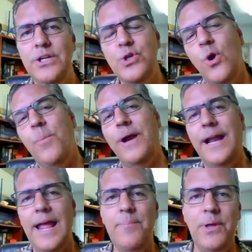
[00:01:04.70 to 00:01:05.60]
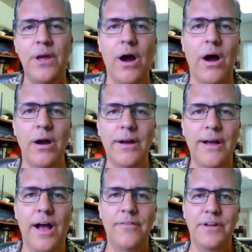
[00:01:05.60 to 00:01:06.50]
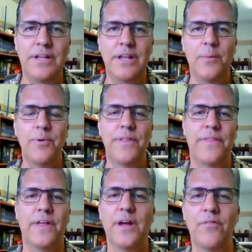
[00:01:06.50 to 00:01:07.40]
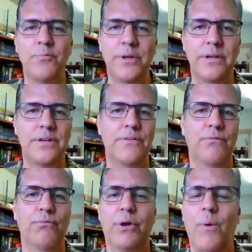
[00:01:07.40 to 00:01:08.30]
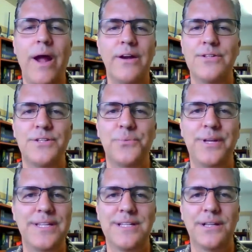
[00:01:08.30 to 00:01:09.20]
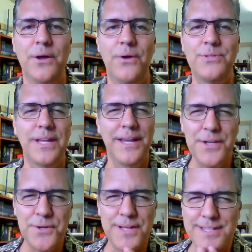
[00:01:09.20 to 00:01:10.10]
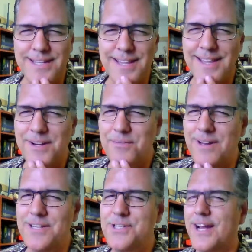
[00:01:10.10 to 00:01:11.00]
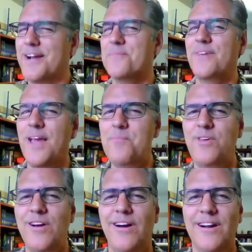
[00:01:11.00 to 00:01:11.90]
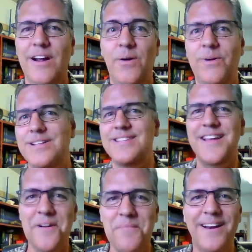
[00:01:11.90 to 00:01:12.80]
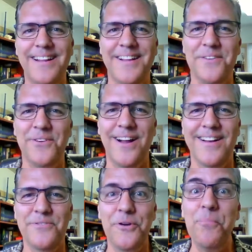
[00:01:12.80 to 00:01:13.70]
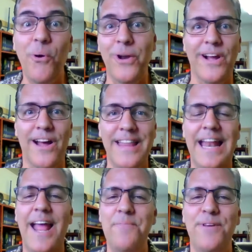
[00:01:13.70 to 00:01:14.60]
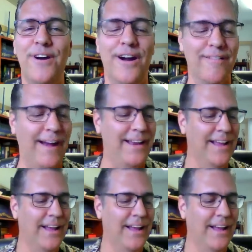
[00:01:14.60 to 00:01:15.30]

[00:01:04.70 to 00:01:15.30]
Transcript: show up on an APR of a number that the government requires we disclose. Interesting that they don't want to jack up the APR when it's their money that we're not reporting on that APR, right?